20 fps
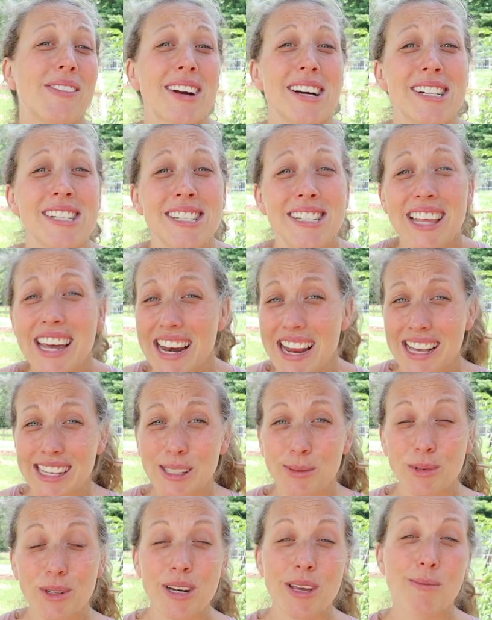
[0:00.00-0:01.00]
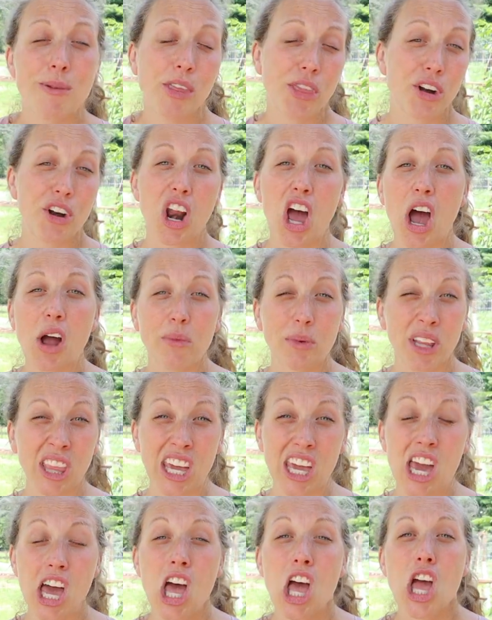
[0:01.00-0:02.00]
version that is broody, but they're not
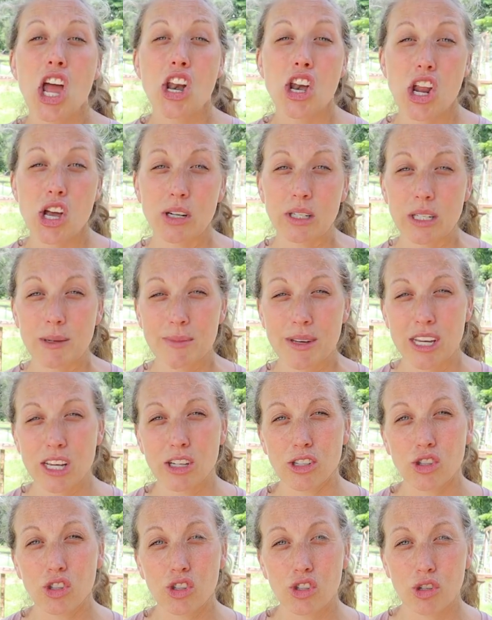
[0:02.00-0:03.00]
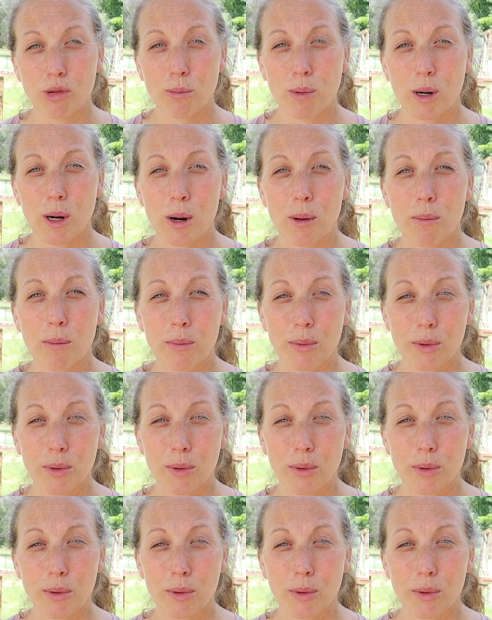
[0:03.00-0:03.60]
really known to be super